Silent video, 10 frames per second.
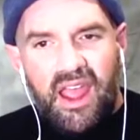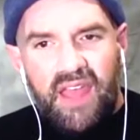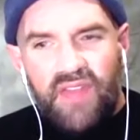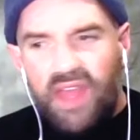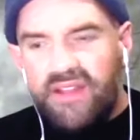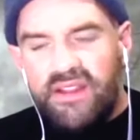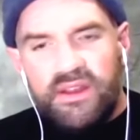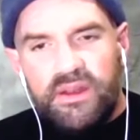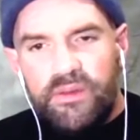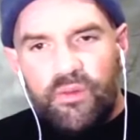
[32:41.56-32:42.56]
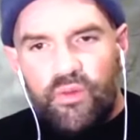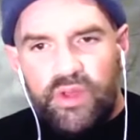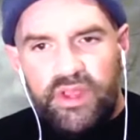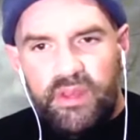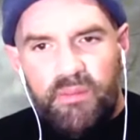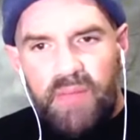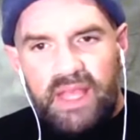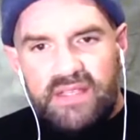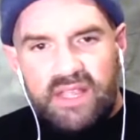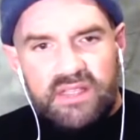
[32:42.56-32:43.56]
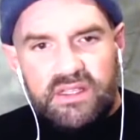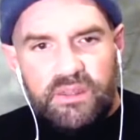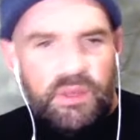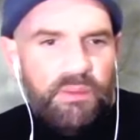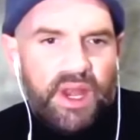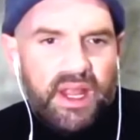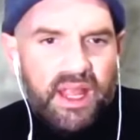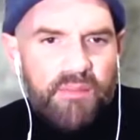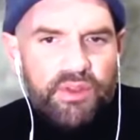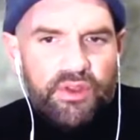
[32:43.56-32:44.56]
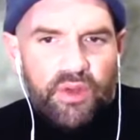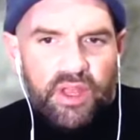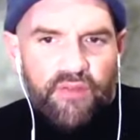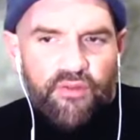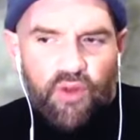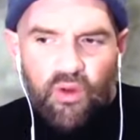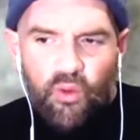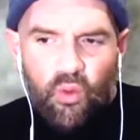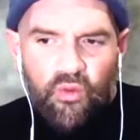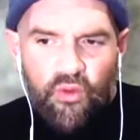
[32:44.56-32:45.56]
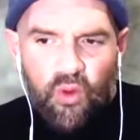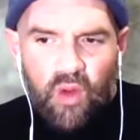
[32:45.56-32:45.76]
and that didn't really make sense to me, yeah. but I kept doing it for a, for a